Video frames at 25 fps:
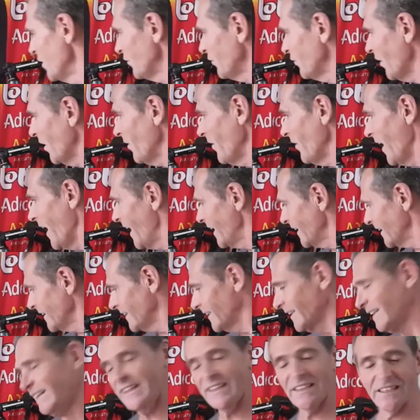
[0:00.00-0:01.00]
So how
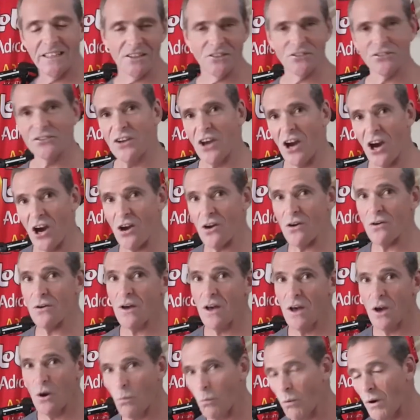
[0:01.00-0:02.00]
did the gears
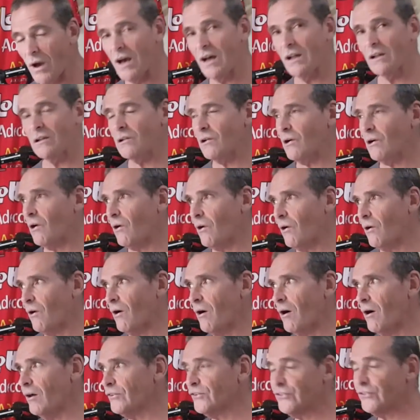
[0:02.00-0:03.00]
go? Well,
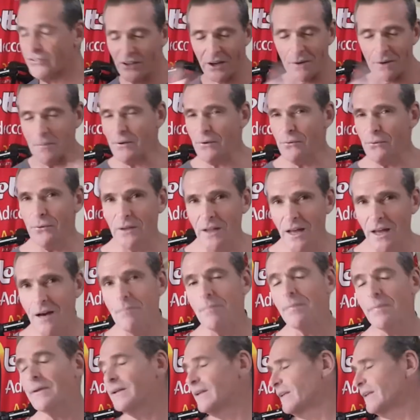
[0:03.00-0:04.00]
sum it all
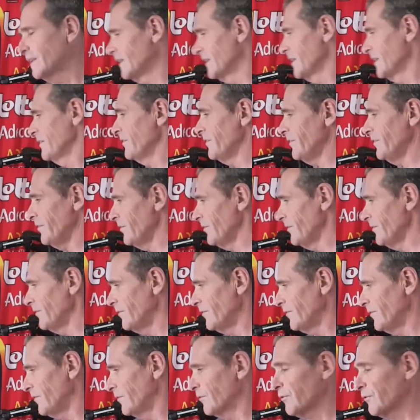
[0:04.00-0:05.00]
up,
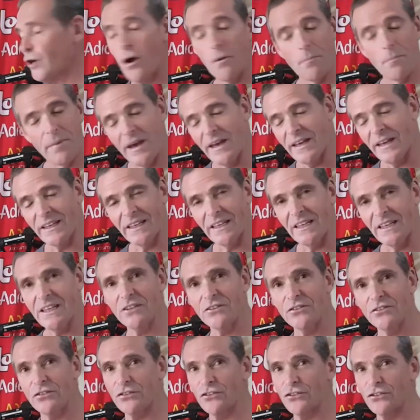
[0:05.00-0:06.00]
compact
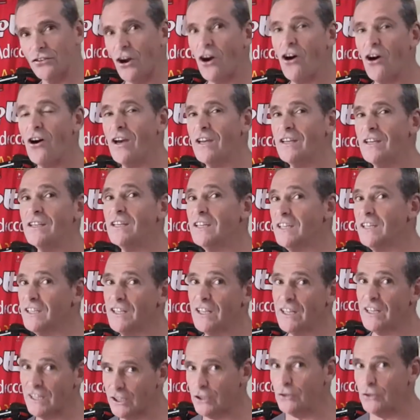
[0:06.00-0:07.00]
gears shine
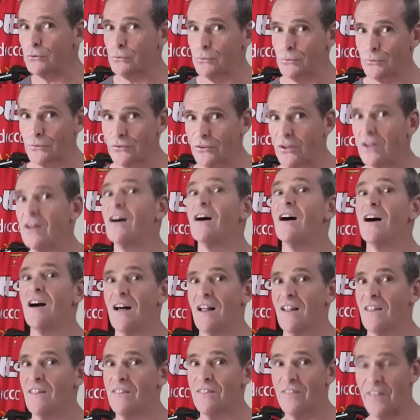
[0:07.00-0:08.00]
in the hills.
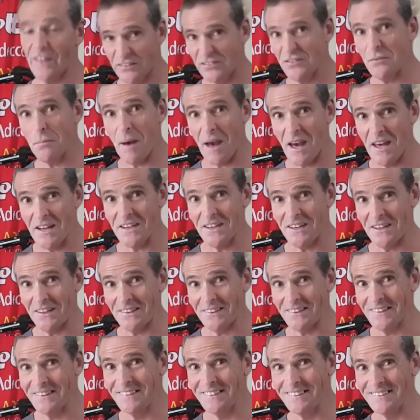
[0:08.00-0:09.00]
That's about
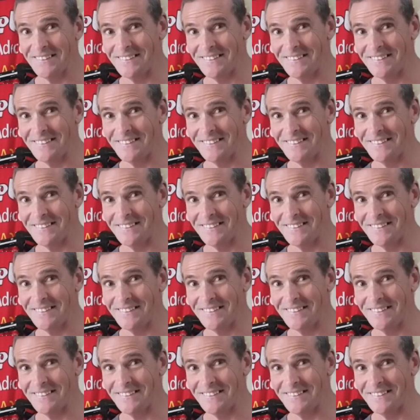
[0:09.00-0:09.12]
it.